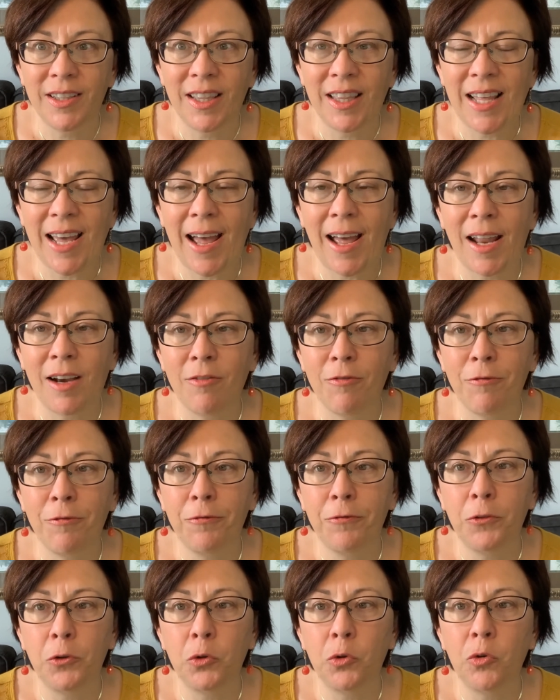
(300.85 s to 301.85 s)
that
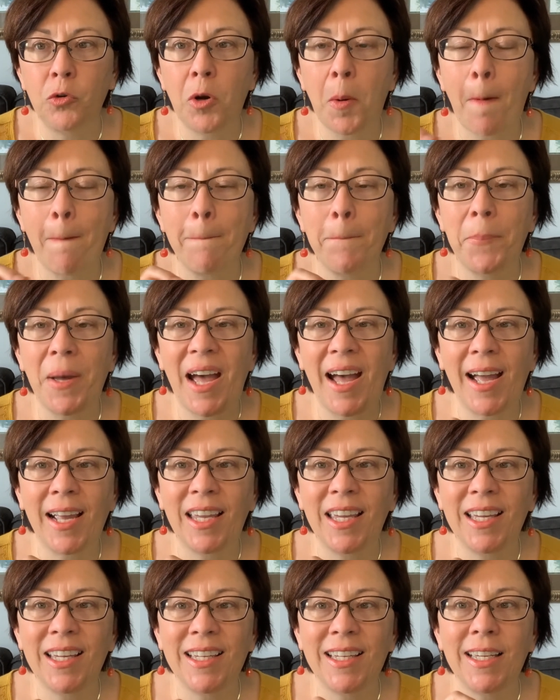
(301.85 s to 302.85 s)
food back
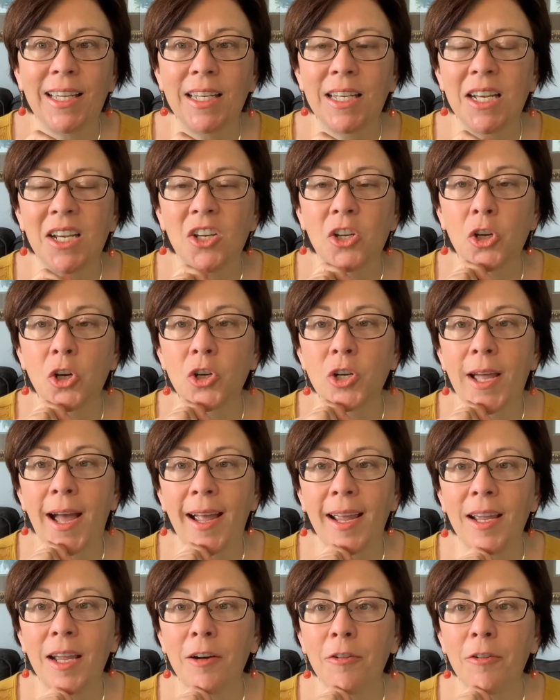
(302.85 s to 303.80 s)
in your diet